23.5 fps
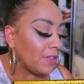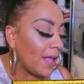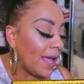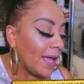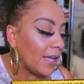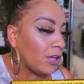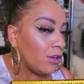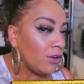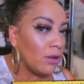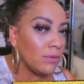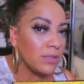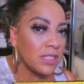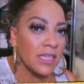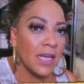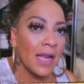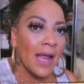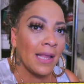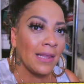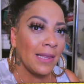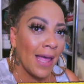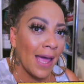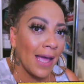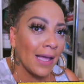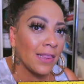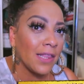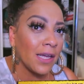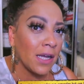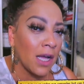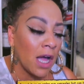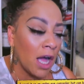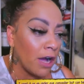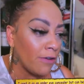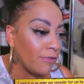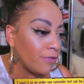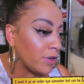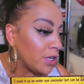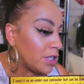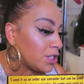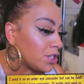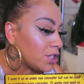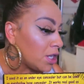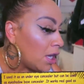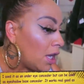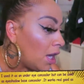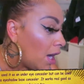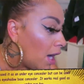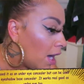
Like, you know I'm saying? I like the coverage